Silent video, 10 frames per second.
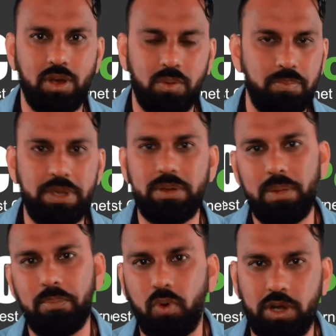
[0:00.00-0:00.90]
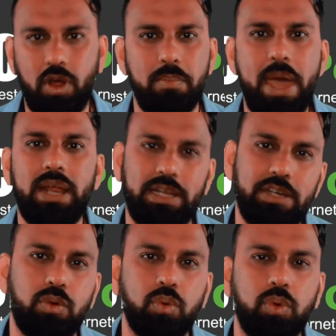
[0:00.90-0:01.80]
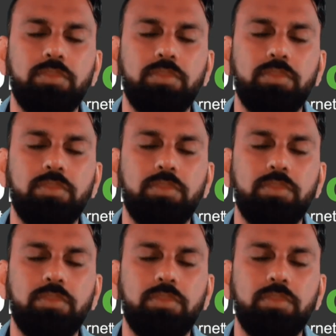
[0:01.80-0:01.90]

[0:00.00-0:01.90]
be imported automatically into Google.